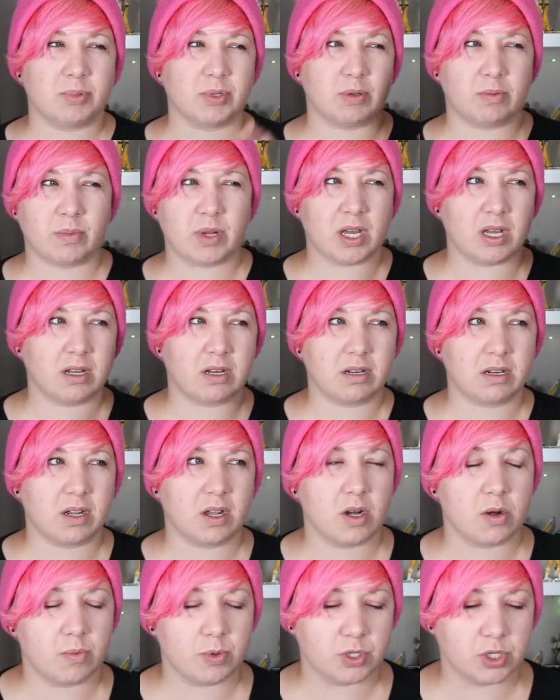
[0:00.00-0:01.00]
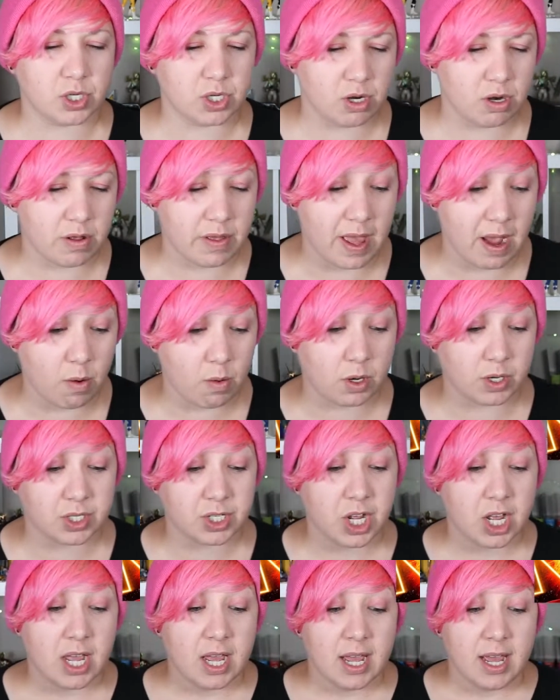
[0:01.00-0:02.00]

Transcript: so I'm not 100% sure how that works.